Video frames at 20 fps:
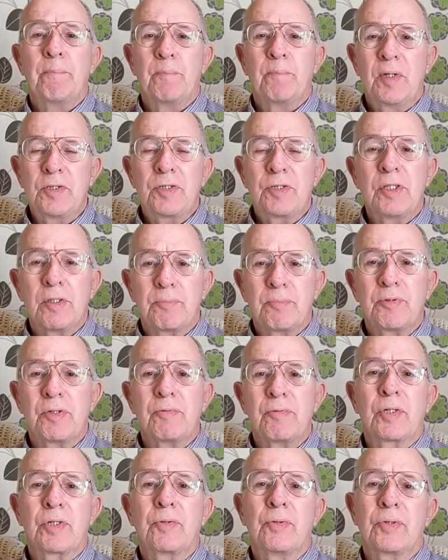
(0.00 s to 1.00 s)
Most of the
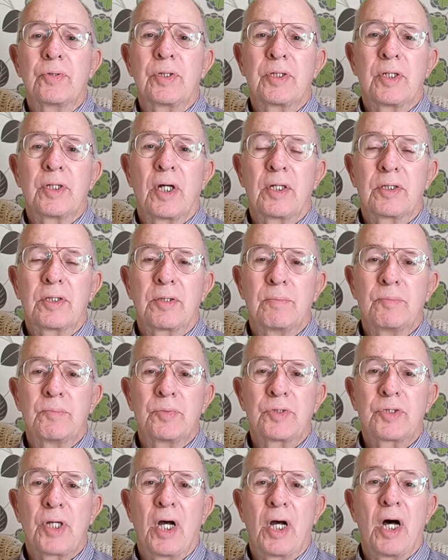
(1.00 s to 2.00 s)
pre-recorded
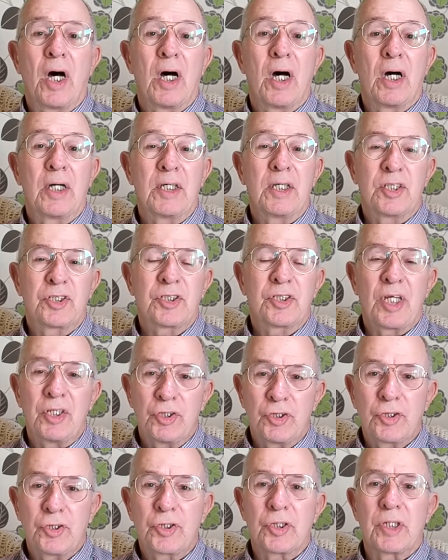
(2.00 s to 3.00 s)
items are
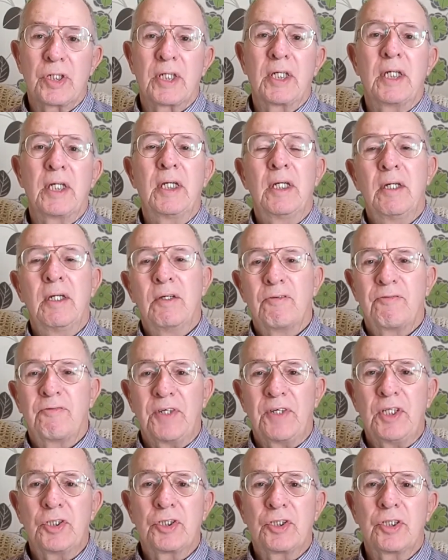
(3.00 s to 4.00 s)
essentially
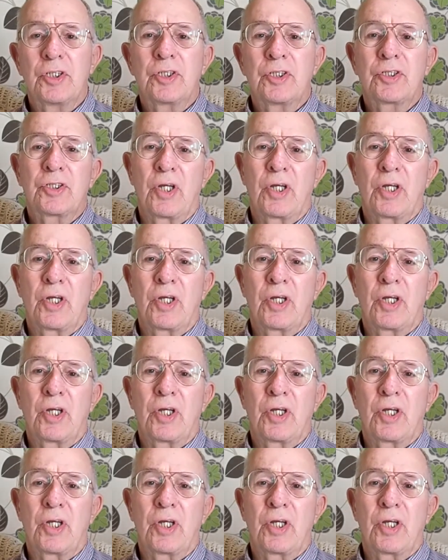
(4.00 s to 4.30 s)
features,